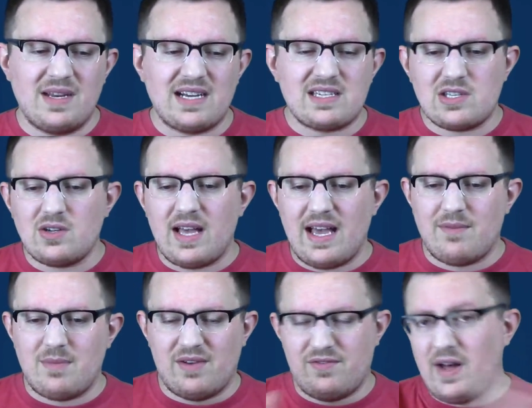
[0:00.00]
still have
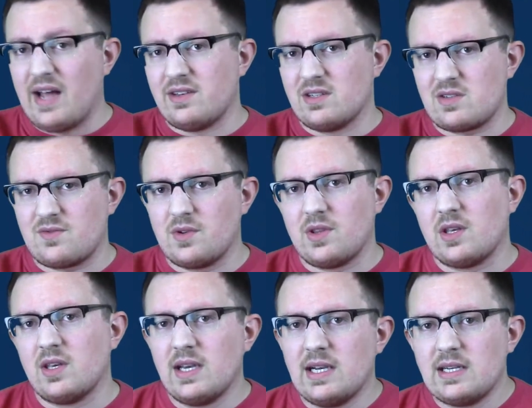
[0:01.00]
my fondness for
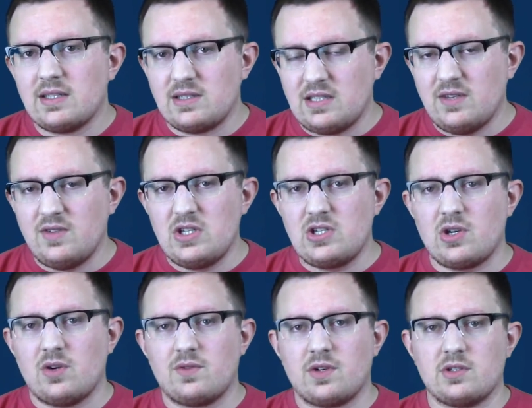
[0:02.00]
the TV
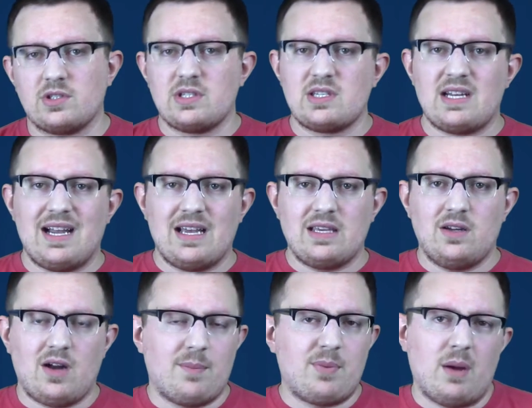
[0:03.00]
show versions. And
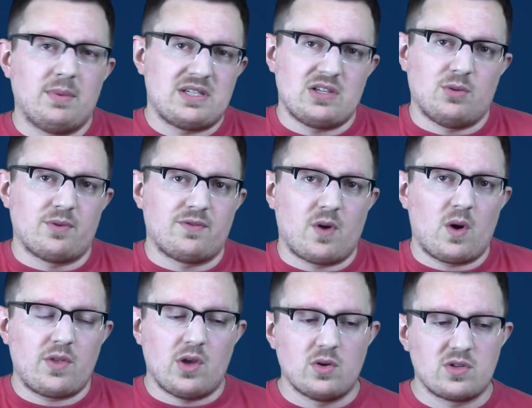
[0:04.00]
I probably still prefer
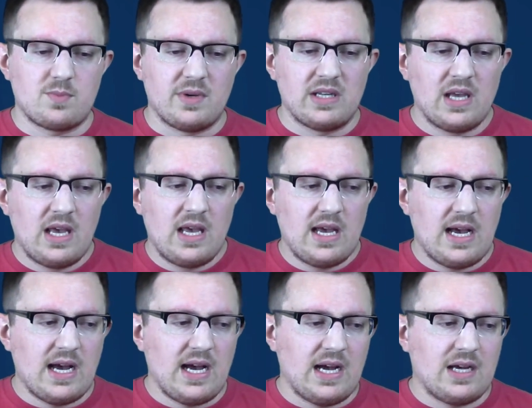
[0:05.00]
those, but
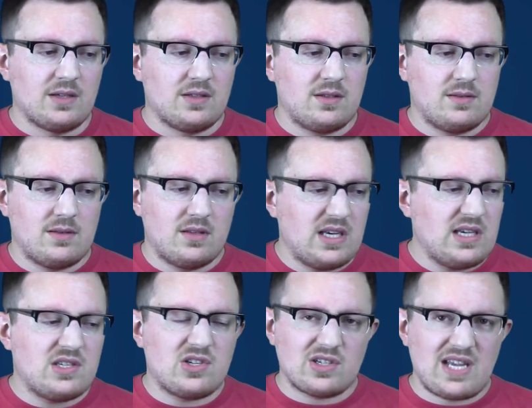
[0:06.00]

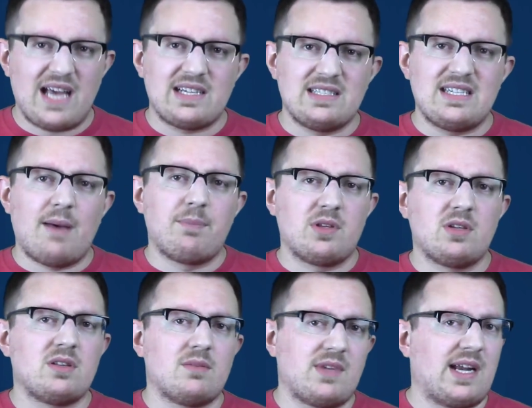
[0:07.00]
these just had a depth to
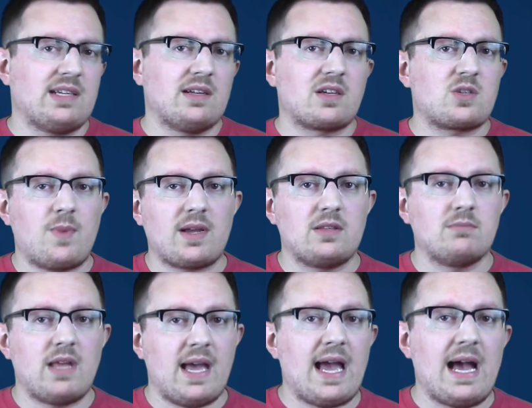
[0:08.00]
them that I didn't expect them
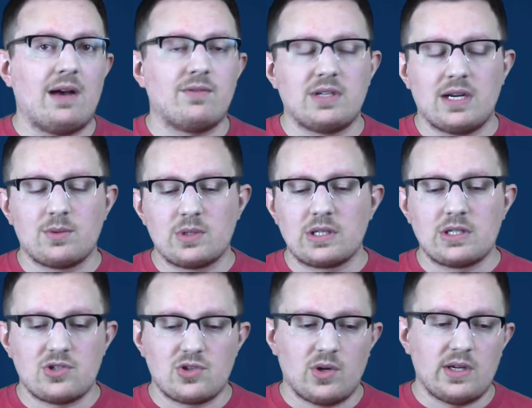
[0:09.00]
to have. And I really
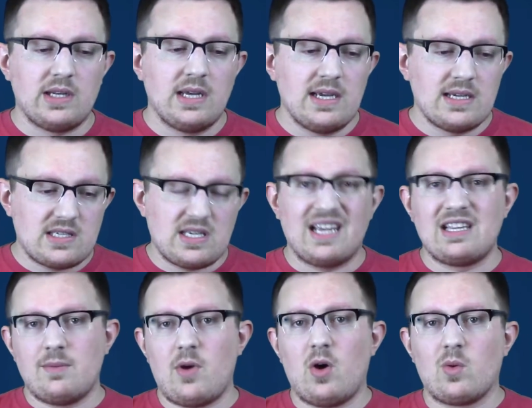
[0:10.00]
enjoyed seeing
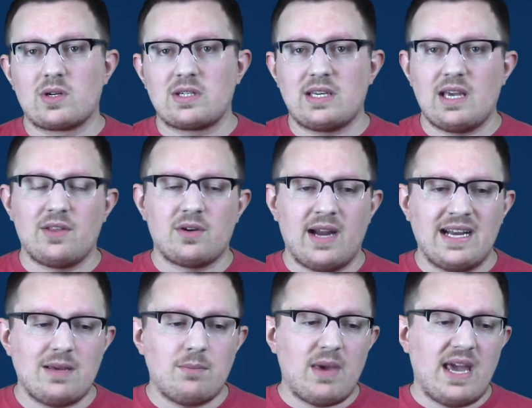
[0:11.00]
them all work together. And
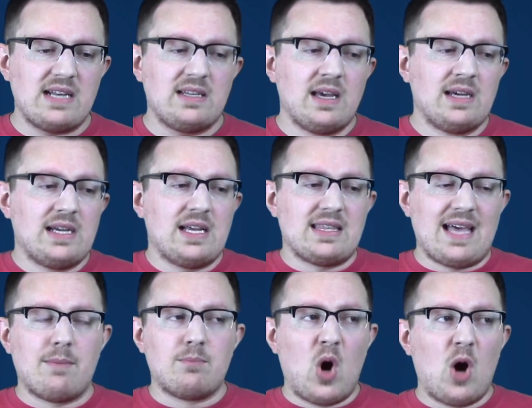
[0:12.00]
it made
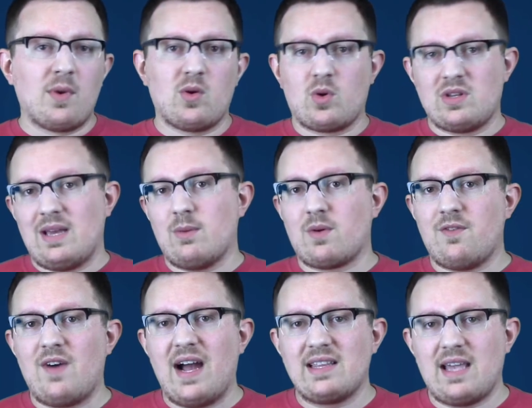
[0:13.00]
that moment where they were
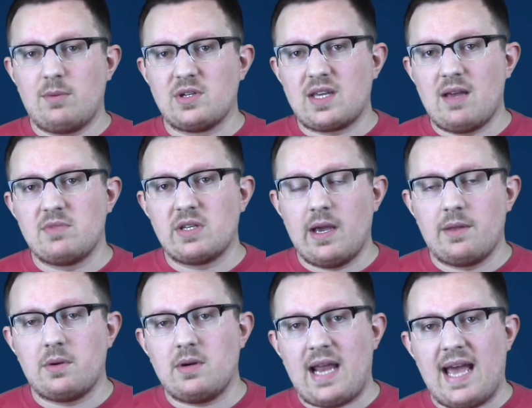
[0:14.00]
finally able to come
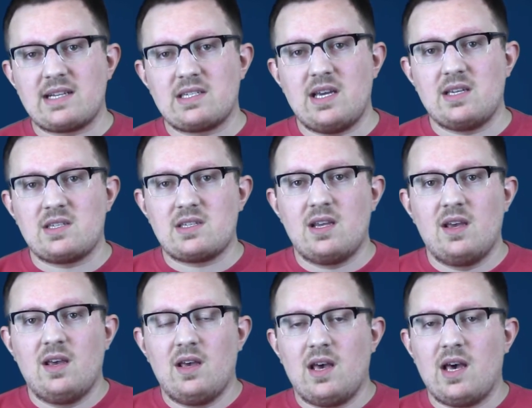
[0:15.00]
together and access
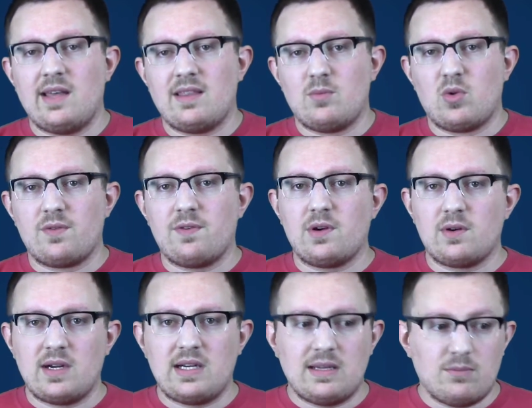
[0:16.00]
that morphing
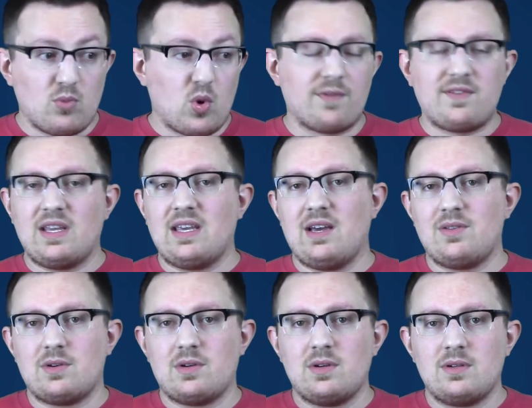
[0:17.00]
grid and morph
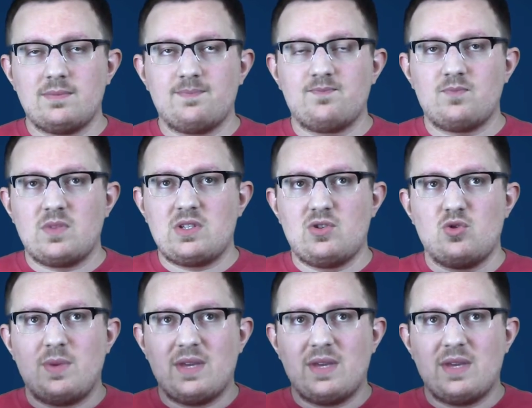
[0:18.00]
together to